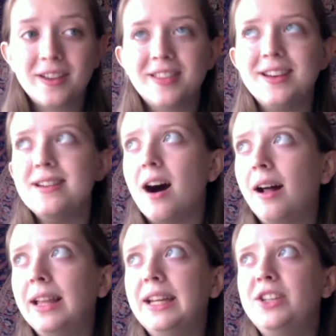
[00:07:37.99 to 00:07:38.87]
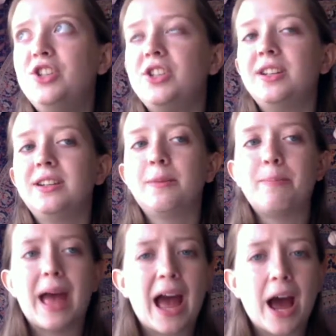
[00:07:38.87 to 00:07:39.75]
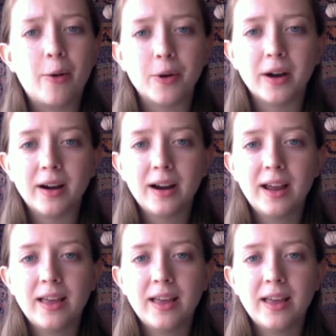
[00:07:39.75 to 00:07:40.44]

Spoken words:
the knowledge, the power,